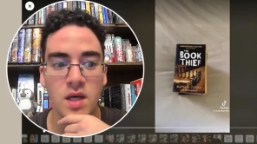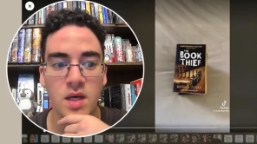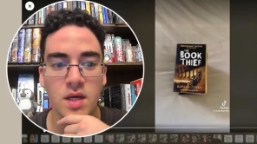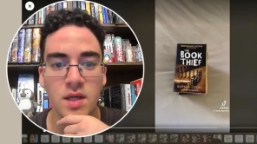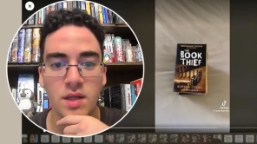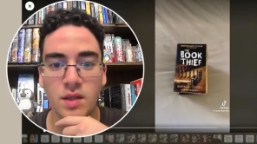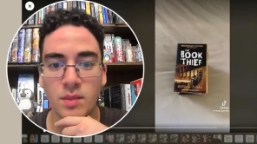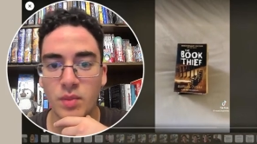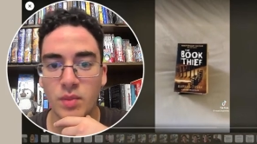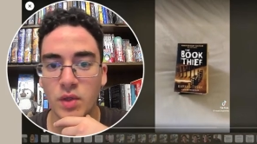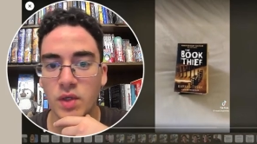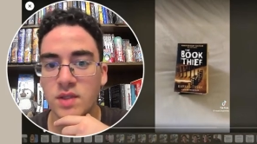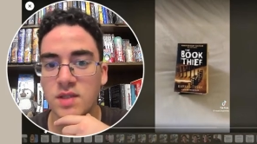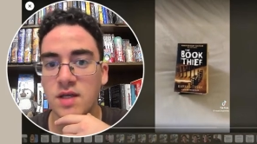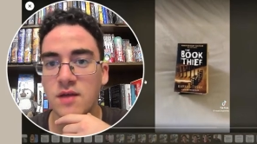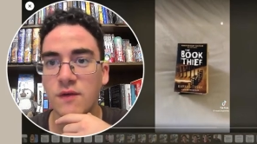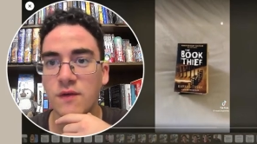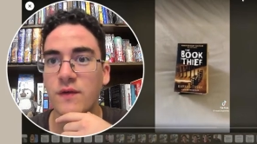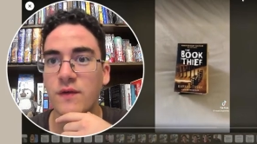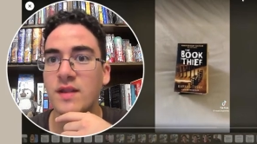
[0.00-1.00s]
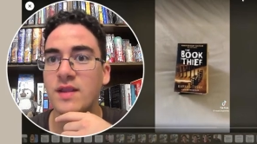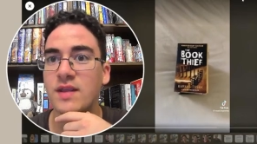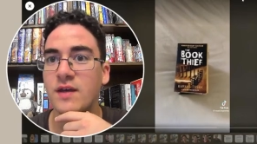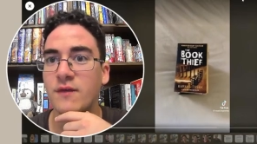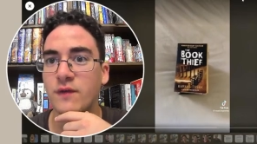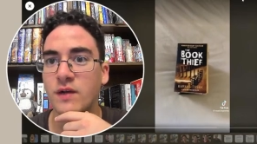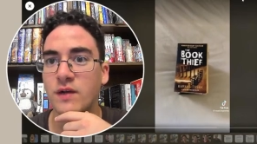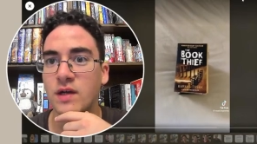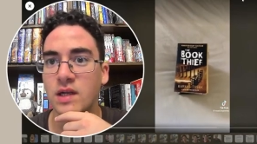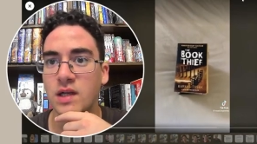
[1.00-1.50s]
The Book Thief,
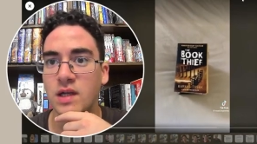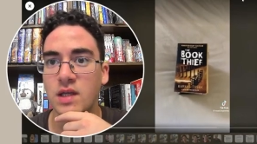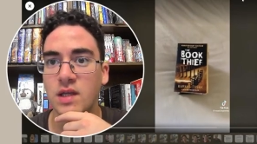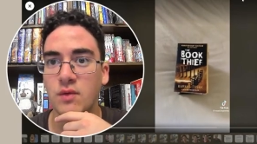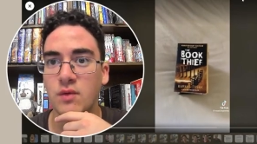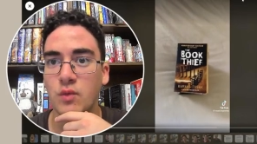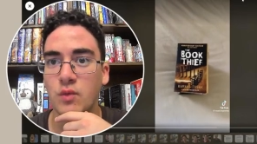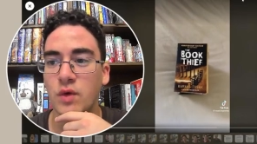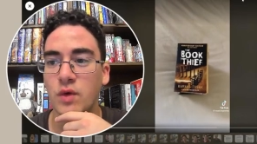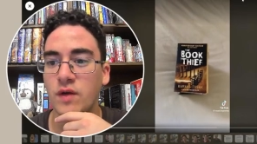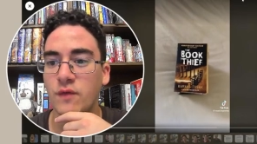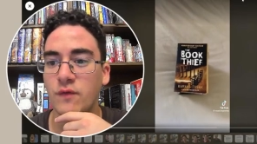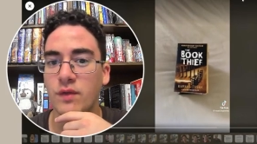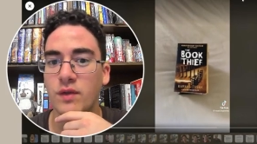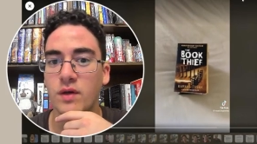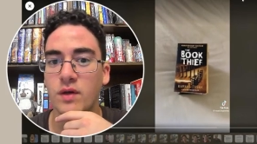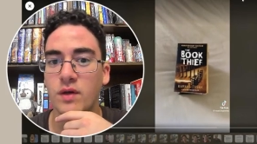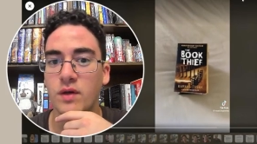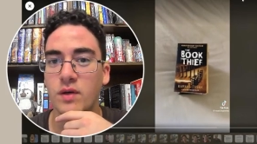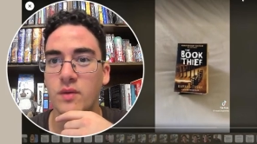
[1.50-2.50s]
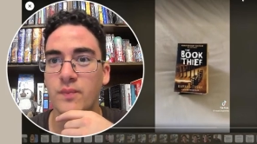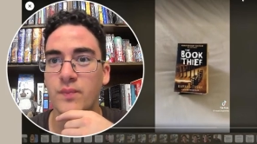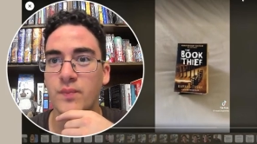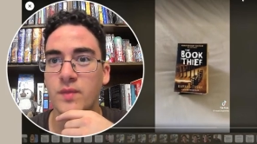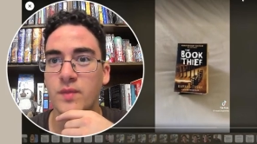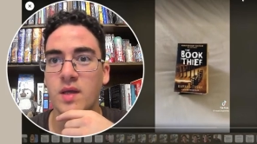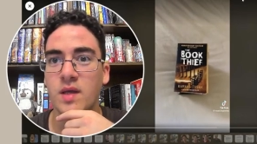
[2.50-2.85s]
definitely one of the